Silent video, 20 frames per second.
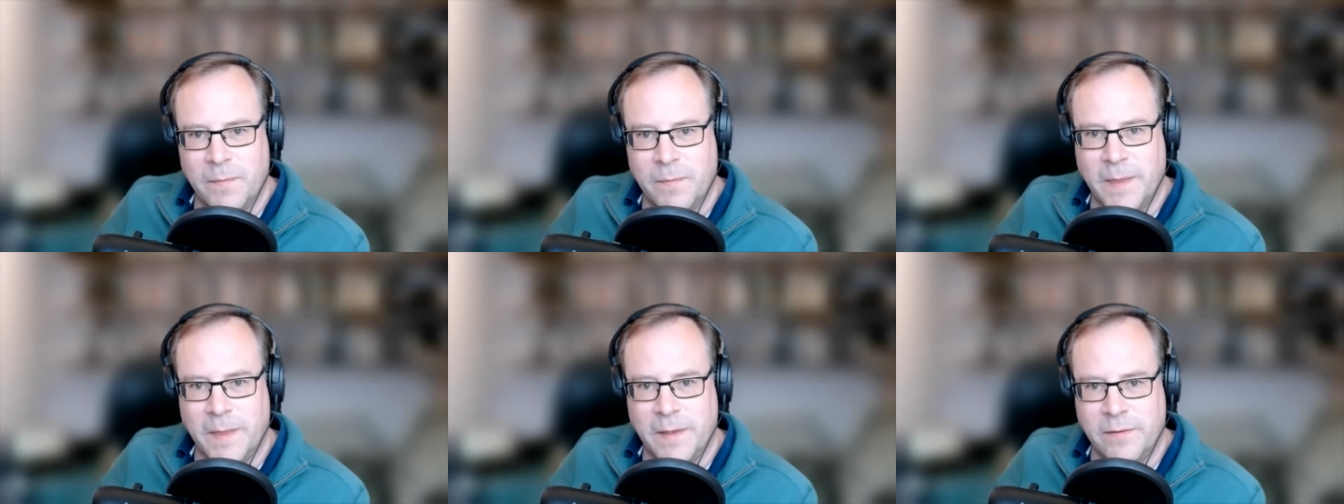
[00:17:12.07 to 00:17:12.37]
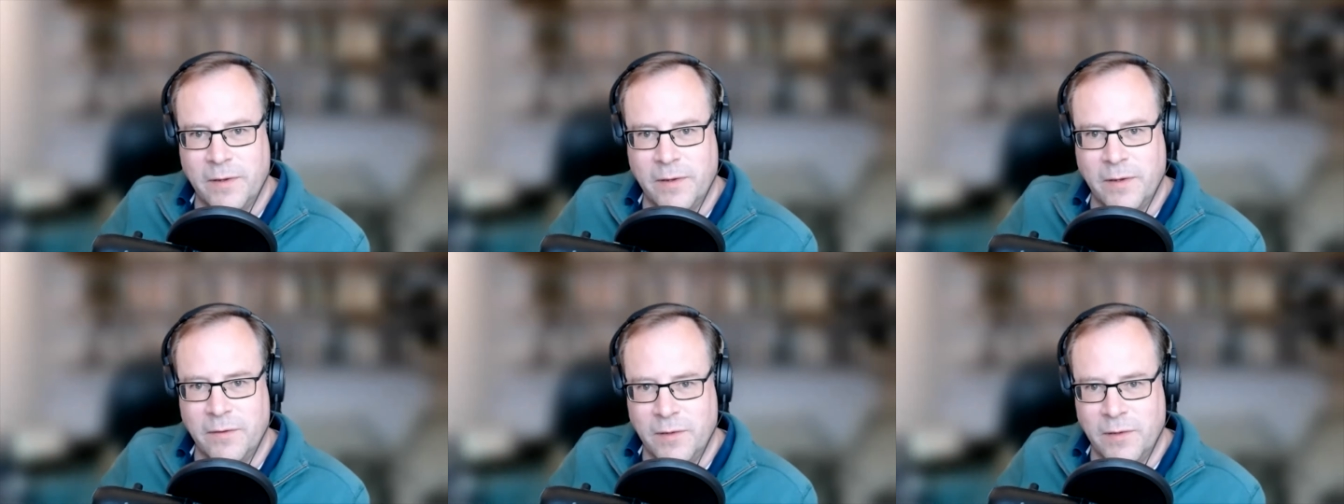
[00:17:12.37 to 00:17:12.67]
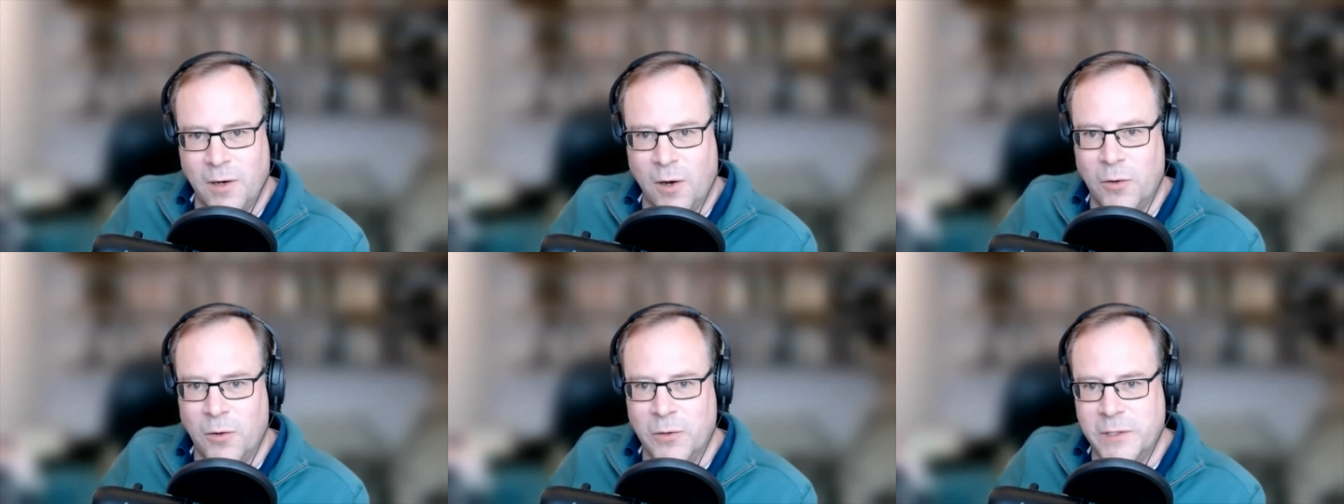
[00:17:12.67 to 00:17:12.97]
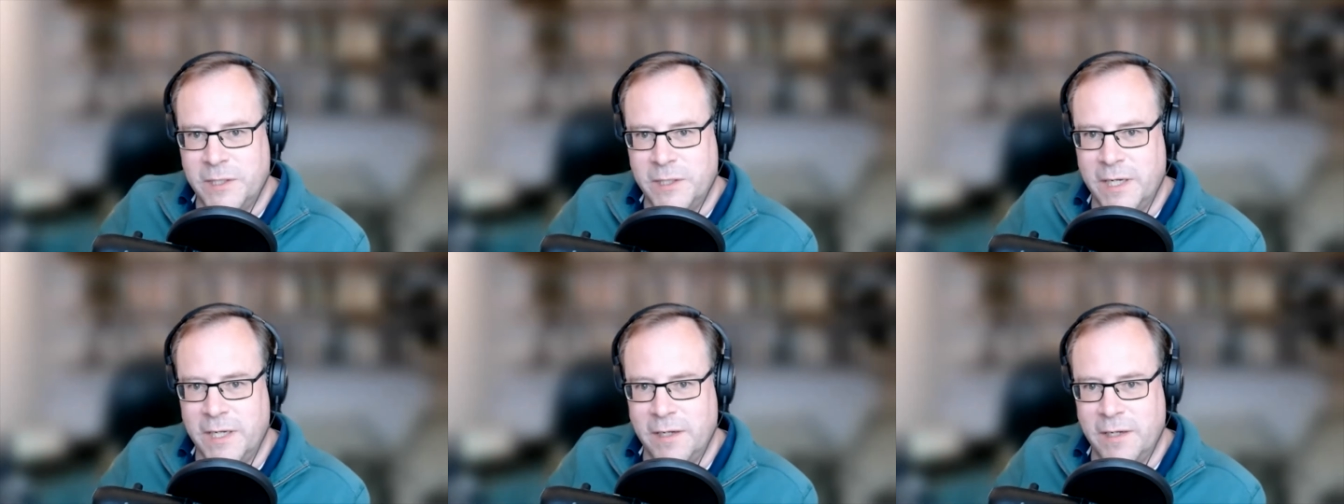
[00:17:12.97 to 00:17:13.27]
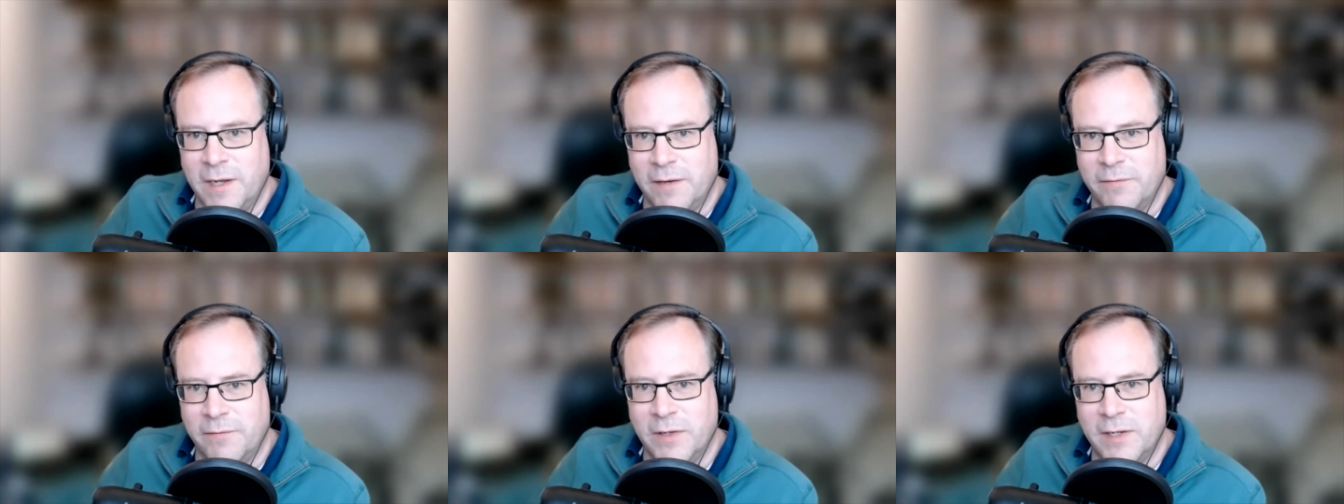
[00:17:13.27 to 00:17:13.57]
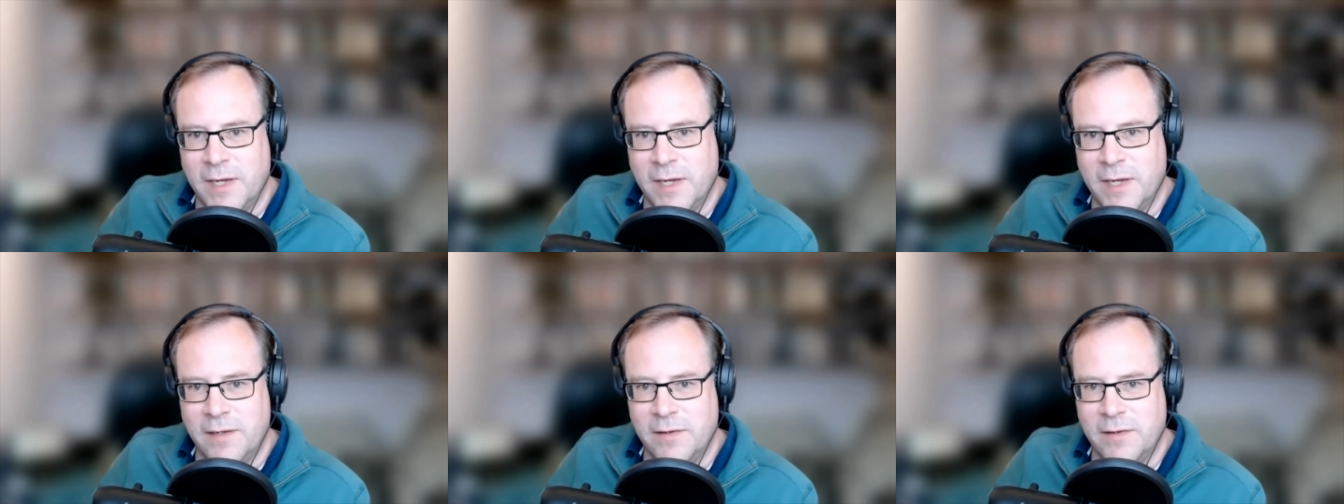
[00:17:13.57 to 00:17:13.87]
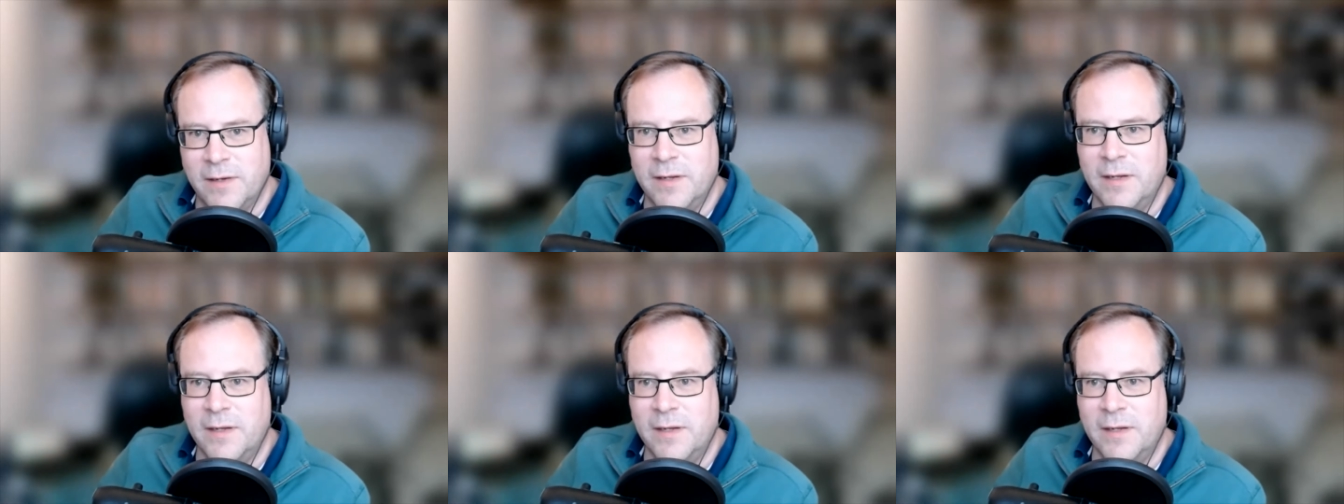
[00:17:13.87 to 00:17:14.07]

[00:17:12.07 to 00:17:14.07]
So the on chain you have the data,